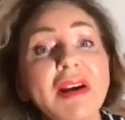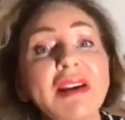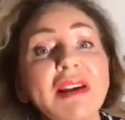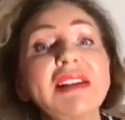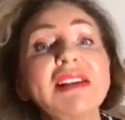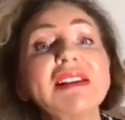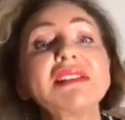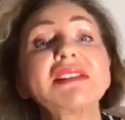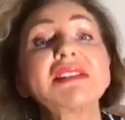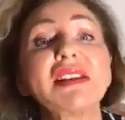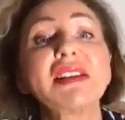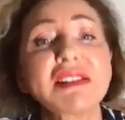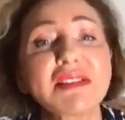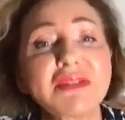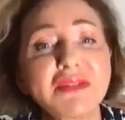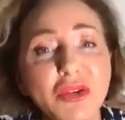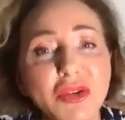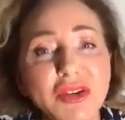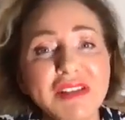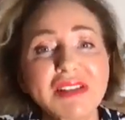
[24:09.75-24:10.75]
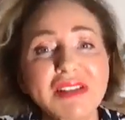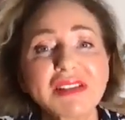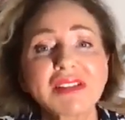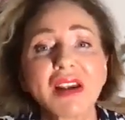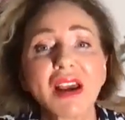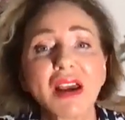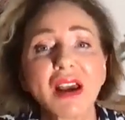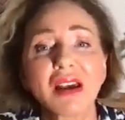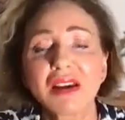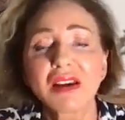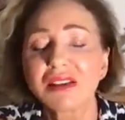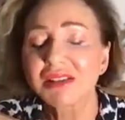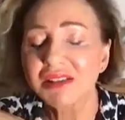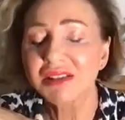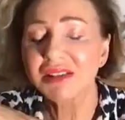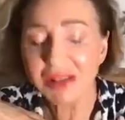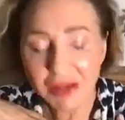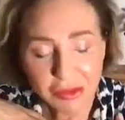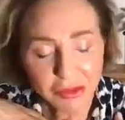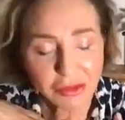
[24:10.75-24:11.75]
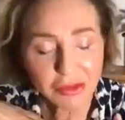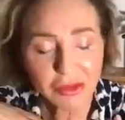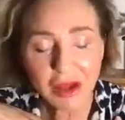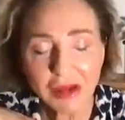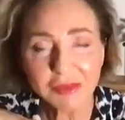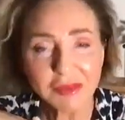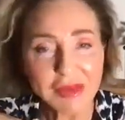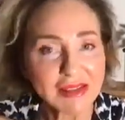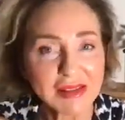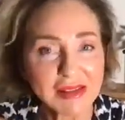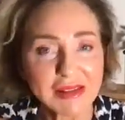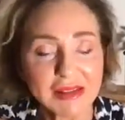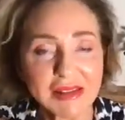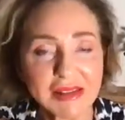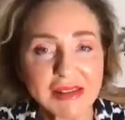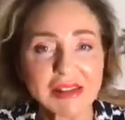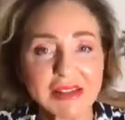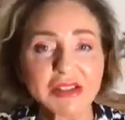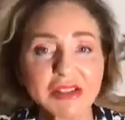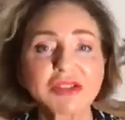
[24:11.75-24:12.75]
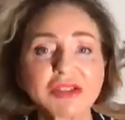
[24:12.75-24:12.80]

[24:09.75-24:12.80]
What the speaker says: And his voice is so unpleasant to listen to.